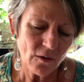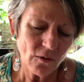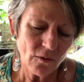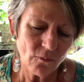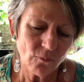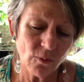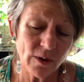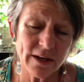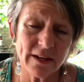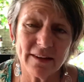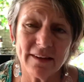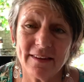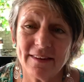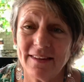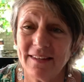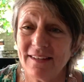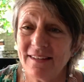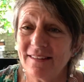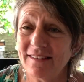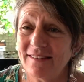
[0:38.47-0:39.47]
one of the
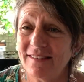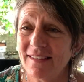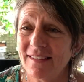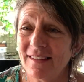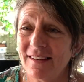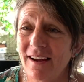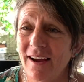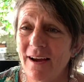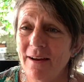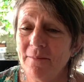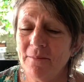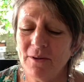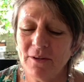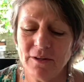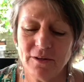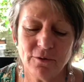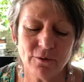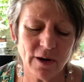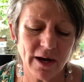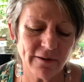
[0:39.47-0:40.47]
things that I'm really
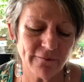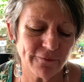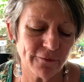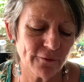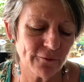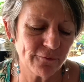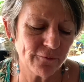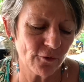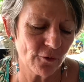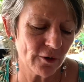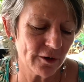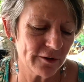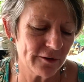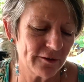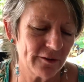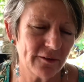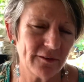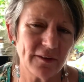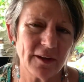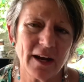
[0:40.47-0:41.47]
grateful for is
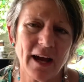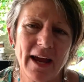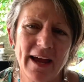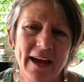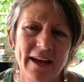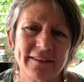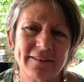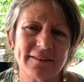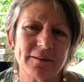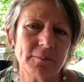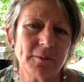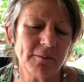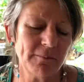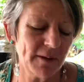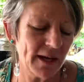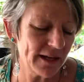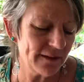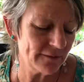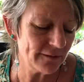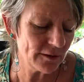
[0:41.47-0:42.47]
that I had some
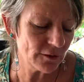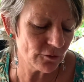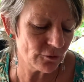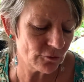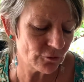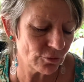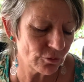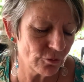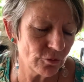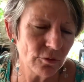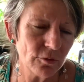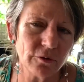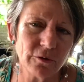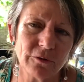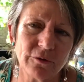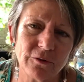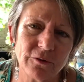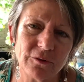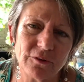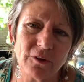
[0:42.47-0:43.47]
amazing
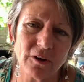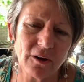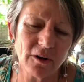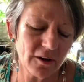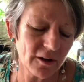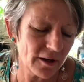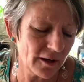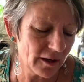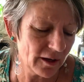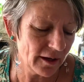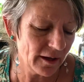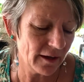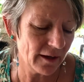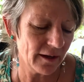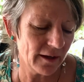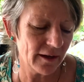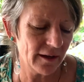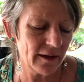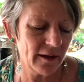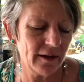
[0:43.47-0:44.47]
tools
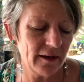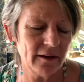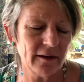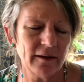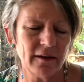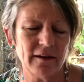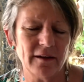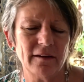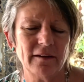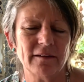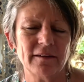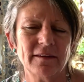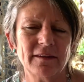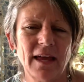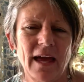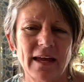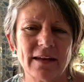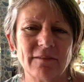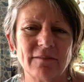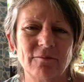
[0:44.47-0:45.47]

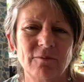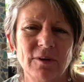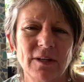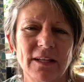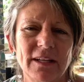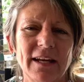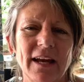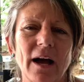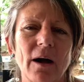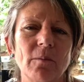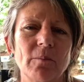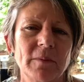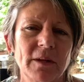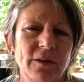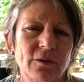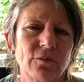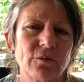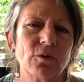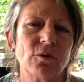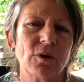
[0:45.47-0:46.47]
that really helped me
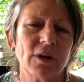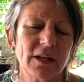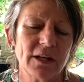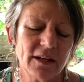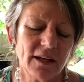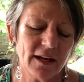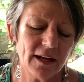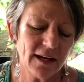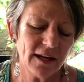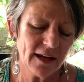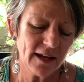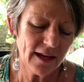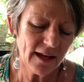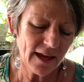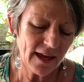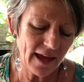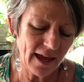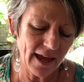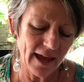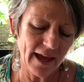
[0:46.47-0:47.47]
through it.
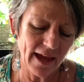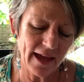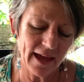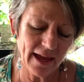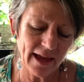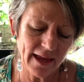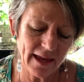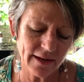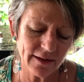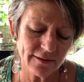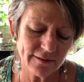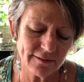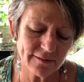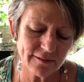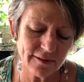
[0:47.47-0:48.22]
And